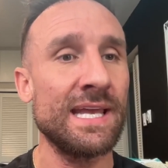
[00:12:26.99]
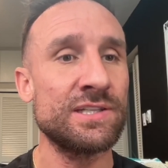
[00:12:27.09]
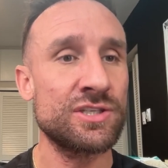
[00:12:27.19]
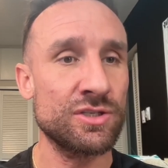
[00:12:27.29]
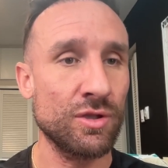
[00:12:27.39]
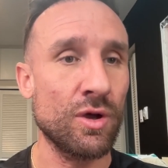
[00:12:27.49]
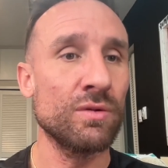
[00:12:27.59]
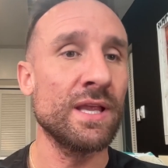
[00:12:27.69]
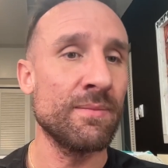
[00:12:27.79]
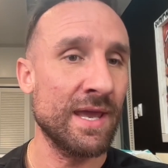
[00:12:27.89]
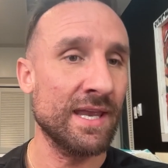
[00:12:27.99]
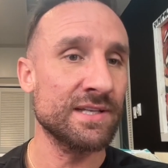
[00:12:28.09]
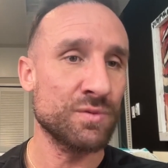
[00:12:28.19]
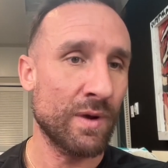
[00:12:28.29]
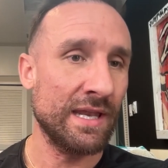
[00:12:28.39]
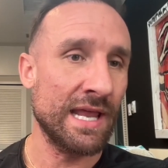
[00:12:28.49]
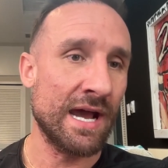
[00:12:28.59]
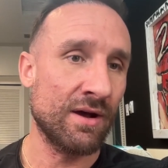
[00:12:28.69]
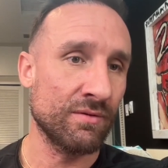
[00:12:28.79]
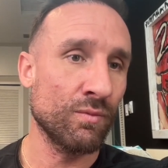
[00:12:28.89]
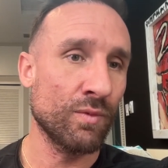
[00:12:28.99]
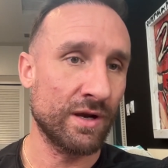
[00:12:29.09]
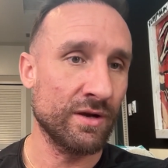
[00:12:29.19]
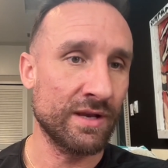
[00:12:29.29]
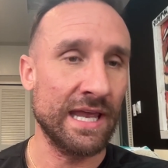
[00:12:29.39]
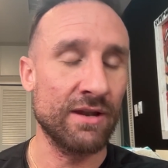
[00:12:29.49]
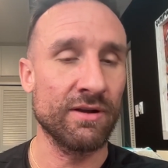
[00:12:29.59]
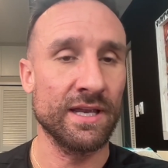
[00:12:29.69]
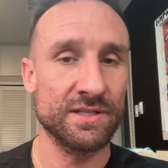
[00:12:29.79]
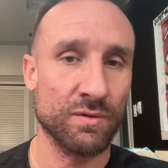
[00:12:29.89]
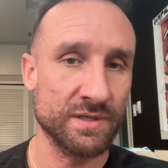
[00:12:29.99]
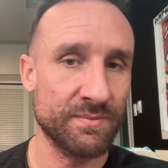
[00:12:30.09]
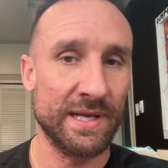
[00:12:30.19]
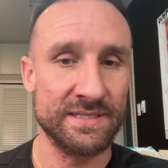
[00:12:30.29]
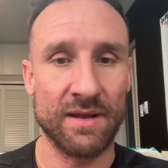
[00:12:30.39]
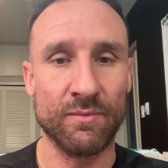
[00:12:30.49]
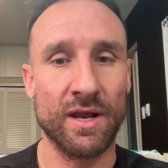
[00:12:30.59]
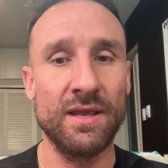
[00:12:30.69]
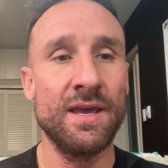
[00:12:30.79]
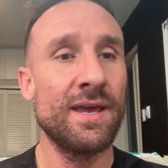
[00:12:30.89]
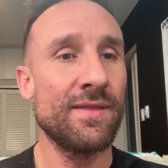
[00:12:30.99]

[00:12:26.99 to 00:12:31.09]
and slowly make its way down where you're catering it towards bedtime, right?